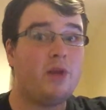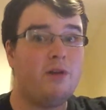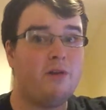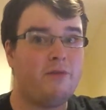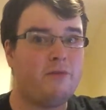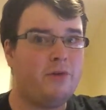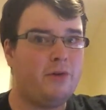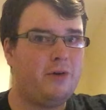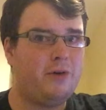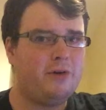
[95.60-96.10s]

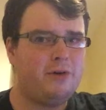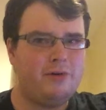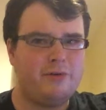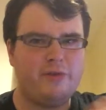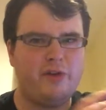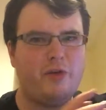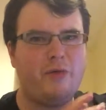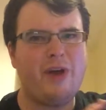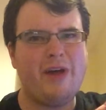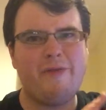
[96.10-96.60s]
For
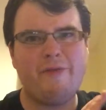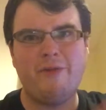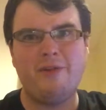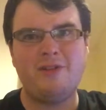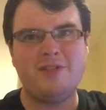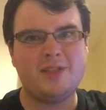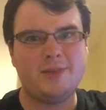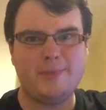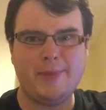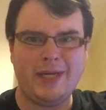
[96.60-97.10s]

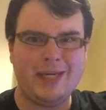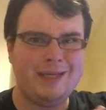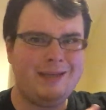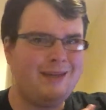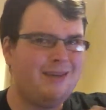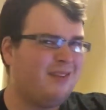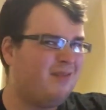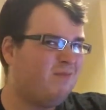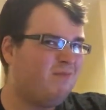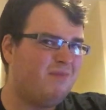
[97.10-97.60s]
reference,
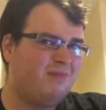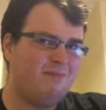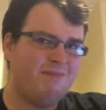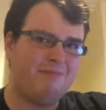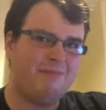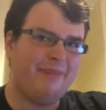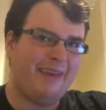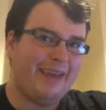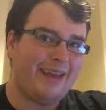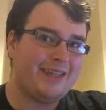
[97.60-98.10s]
my
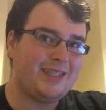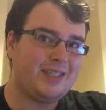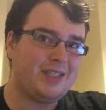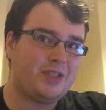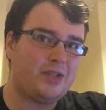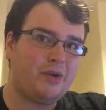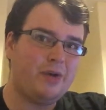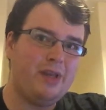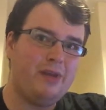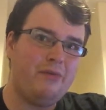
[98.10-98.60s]

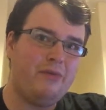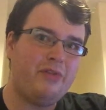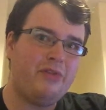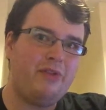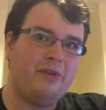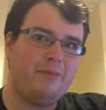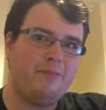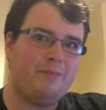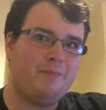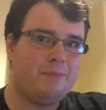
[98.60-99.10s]
history with
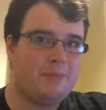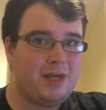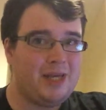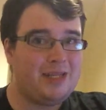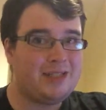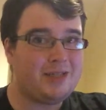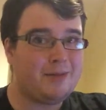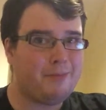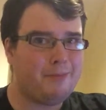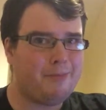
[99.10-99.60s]
the
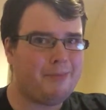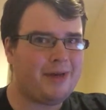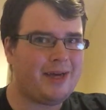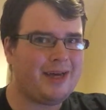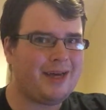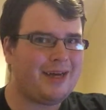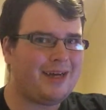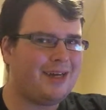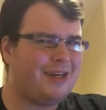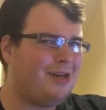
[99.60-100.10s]
Peter
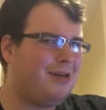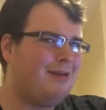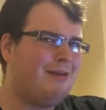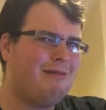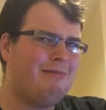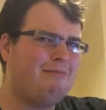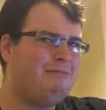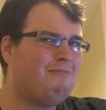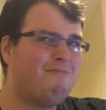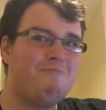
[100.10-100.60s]

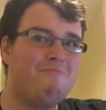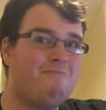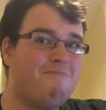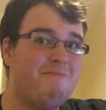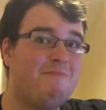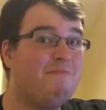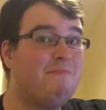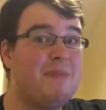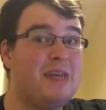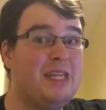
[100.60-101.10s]
Pan
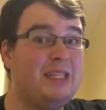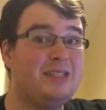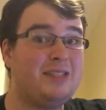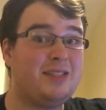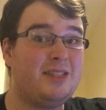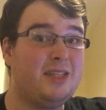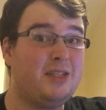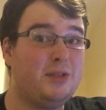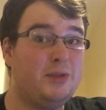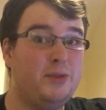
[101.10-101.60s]

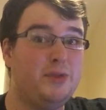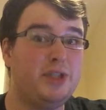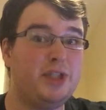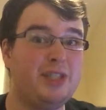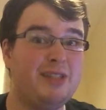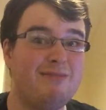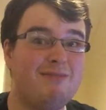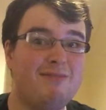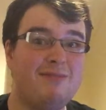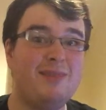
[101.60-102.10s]

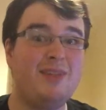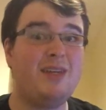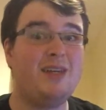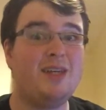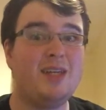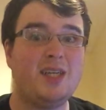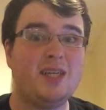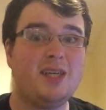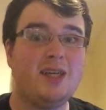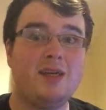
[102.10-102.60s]
institution
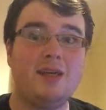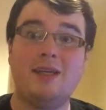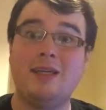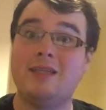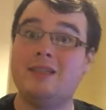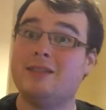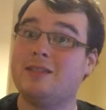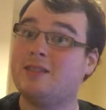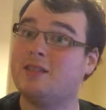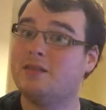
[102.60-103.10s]

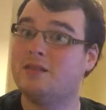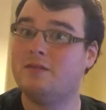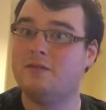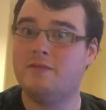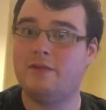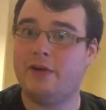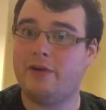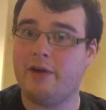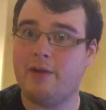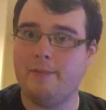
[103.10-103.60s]
is
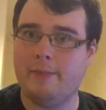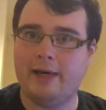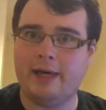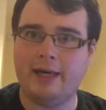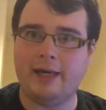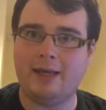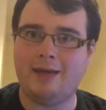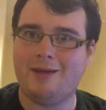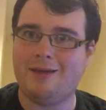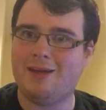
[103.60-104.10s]
very
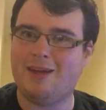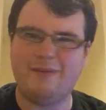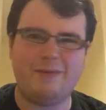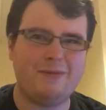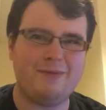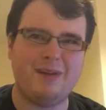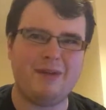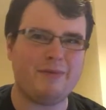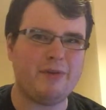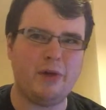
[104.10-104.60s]
minor.
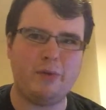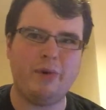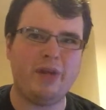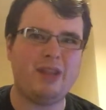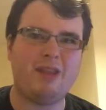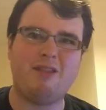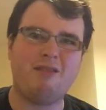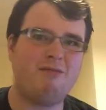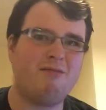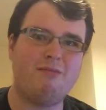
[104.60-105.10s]
I've not
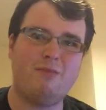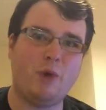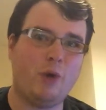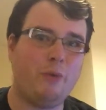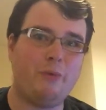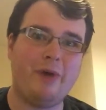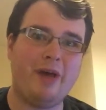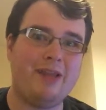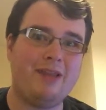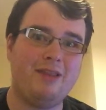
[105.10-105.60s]

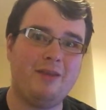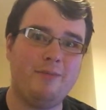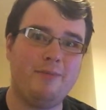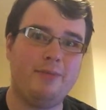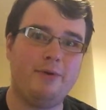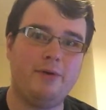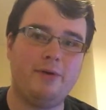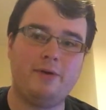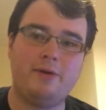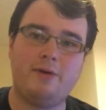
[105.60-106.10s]
read the
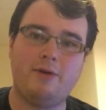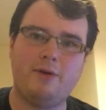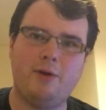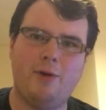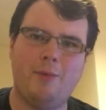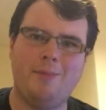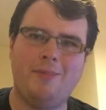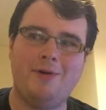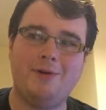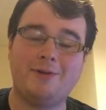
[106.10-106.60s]
book
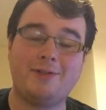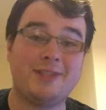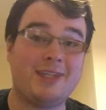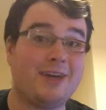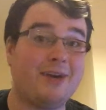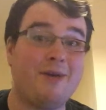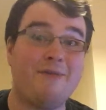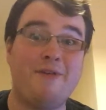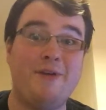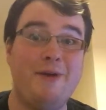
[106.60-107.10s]
or books. I
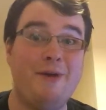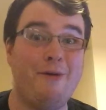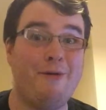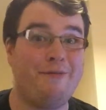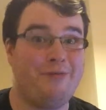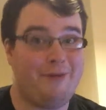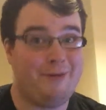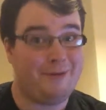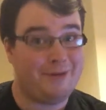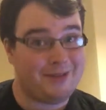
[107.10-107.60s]
don't even know
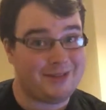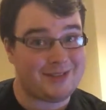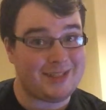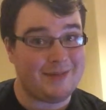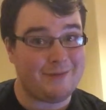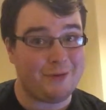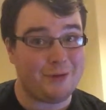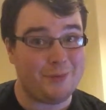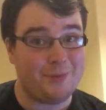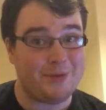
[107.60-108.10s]
if there were
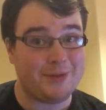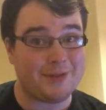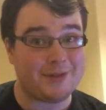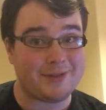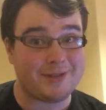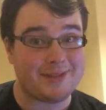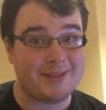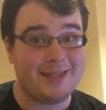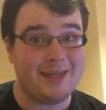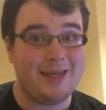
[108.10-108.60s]
several
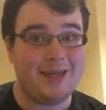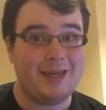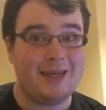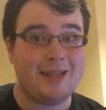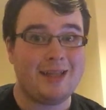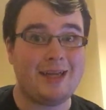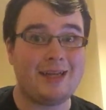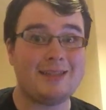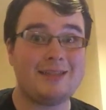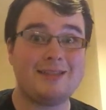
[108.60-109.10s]
books.
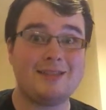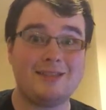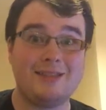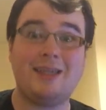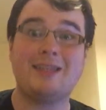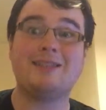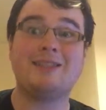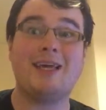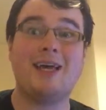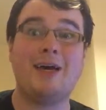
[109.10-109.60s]

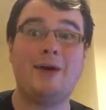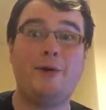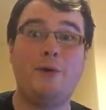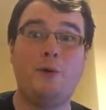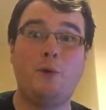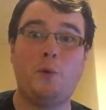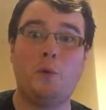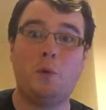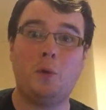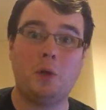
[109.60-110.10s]
That's
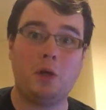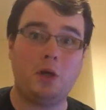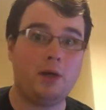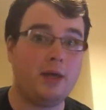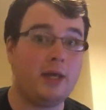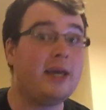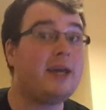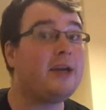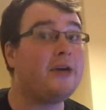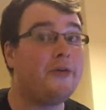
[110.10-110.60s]
how
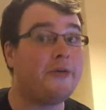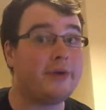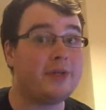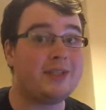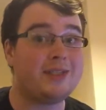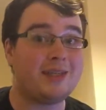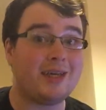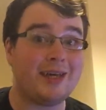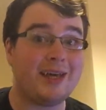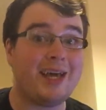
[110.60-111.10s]

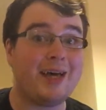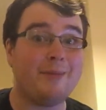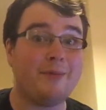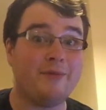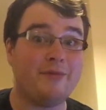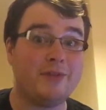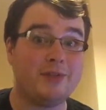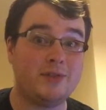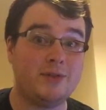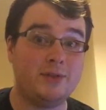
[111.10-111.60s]
ignorant I am
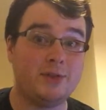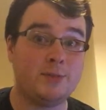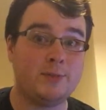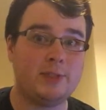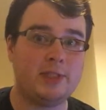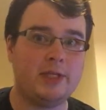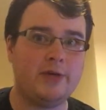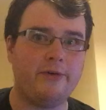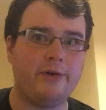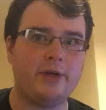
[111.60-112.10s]
of the source
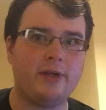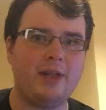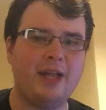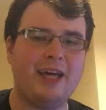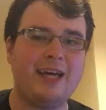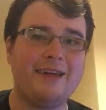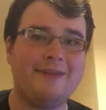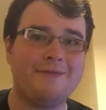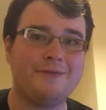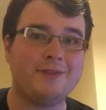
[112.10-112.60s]
material.
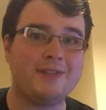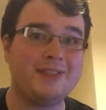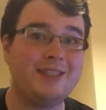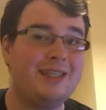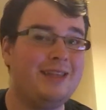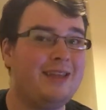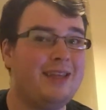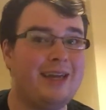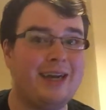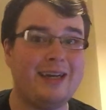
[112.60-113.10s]
I've
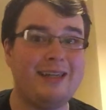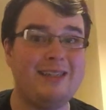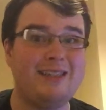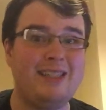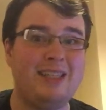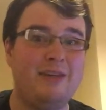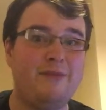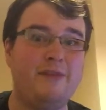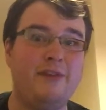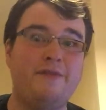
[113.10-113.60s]
seen the
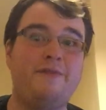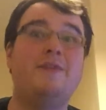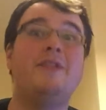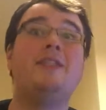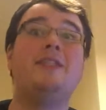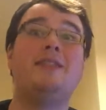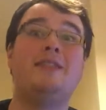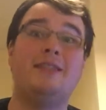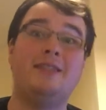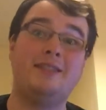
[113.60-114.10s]

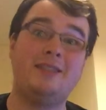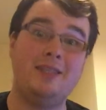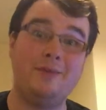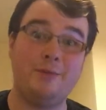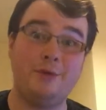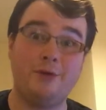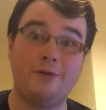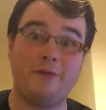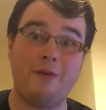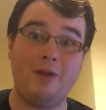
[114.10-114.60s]
1950s Disney
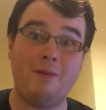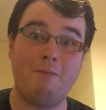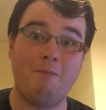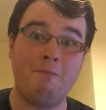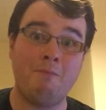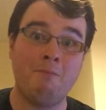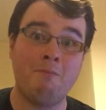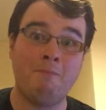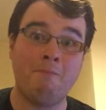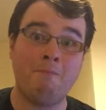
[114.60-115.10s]
movie.
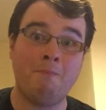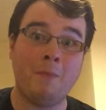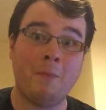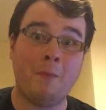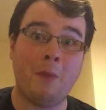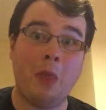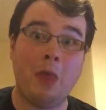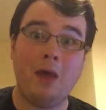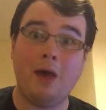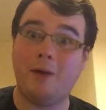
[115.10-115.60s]

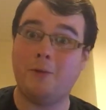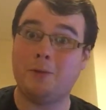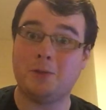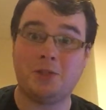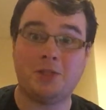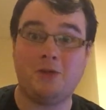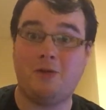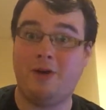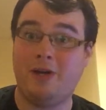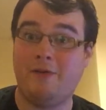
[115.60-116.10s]
I
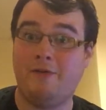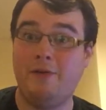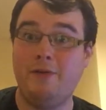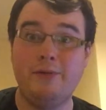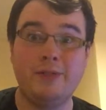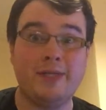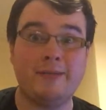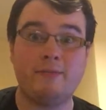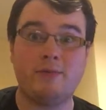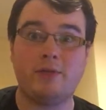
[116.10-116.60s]
watched it quite a few
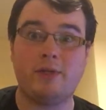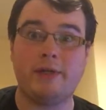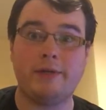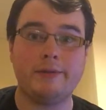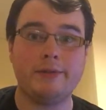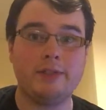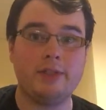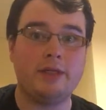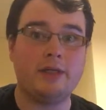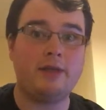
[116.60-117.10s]
times when I
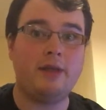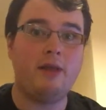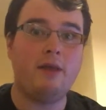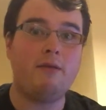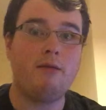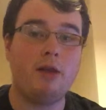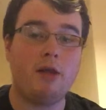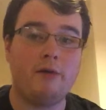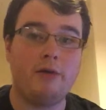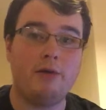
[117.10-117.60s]
was younger,
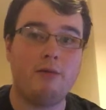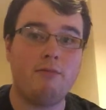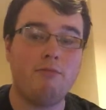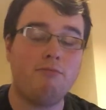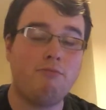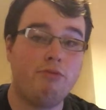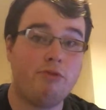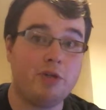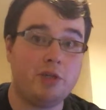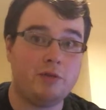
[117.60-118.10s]
know it
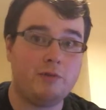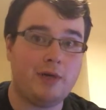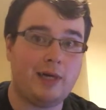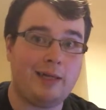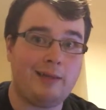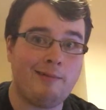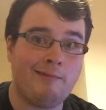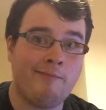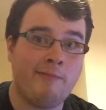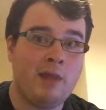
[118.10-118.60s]
pretty
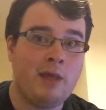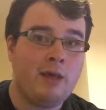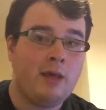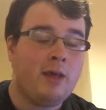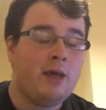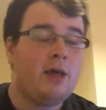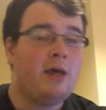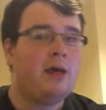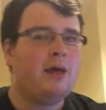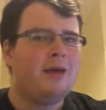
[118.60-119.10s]
well.
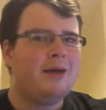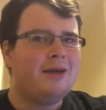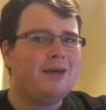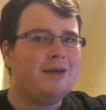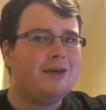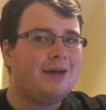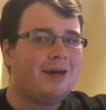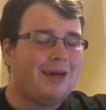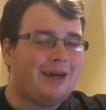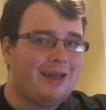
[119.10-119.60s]

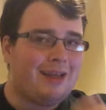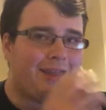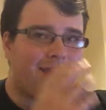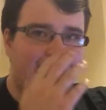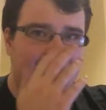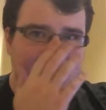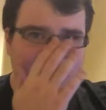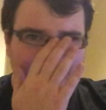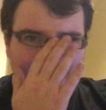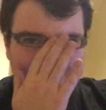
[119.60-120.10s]
I
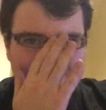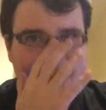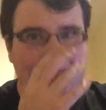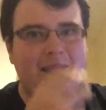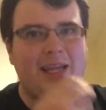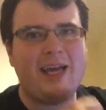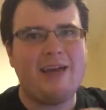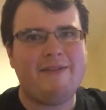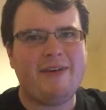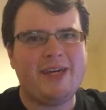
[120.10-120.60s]
think there was a
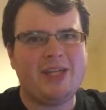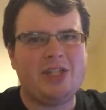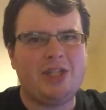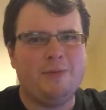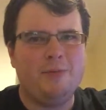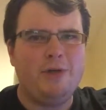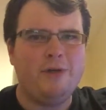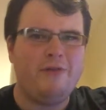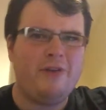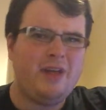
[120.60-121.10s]
live-action
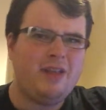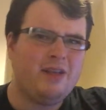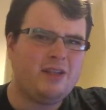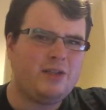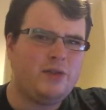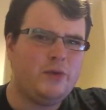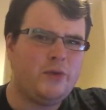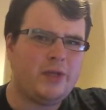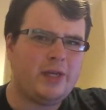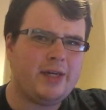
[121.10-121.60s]
movie in the
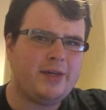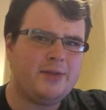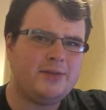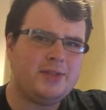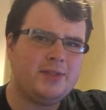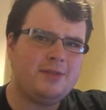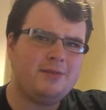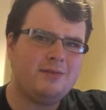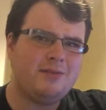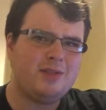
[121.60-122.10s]

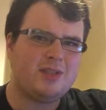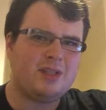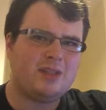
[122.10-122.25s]
2000s.